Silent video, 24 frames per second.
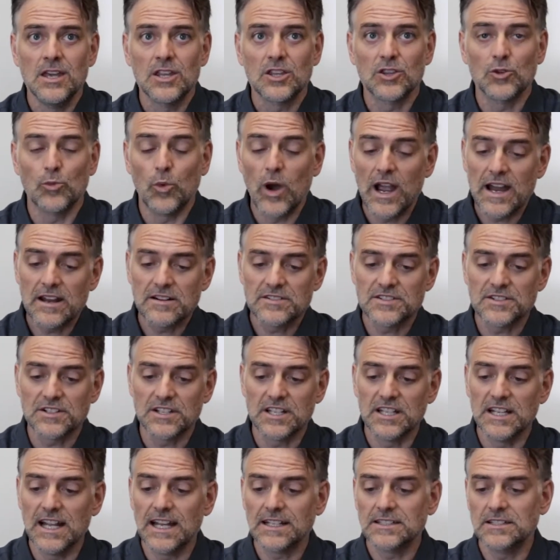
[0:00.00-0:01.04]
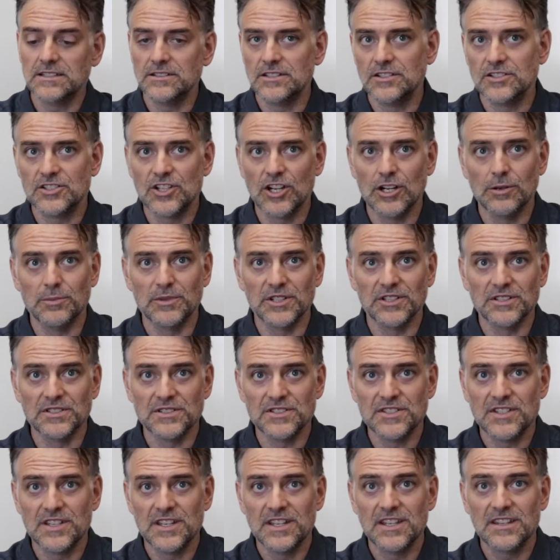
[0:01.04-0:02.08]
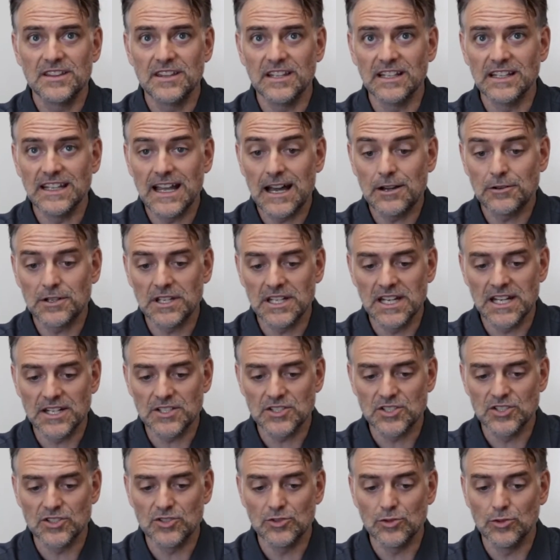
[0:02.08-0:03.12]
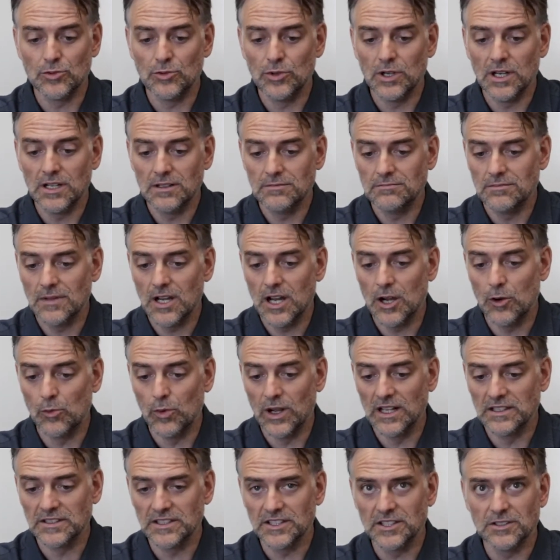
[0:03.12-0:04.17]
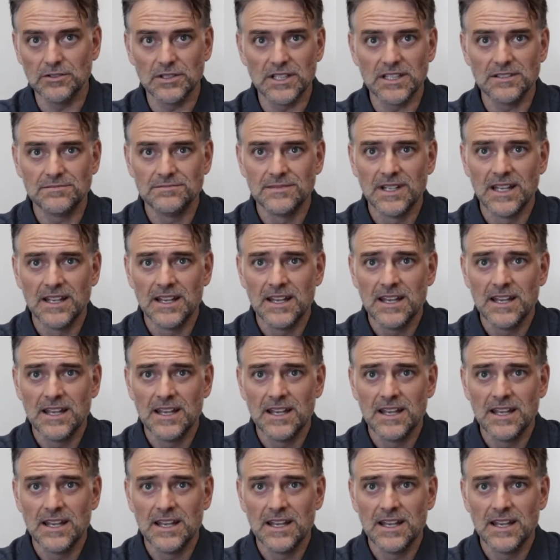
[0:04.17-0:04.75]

The wires are connected to terminals that allow connection to a welding unit.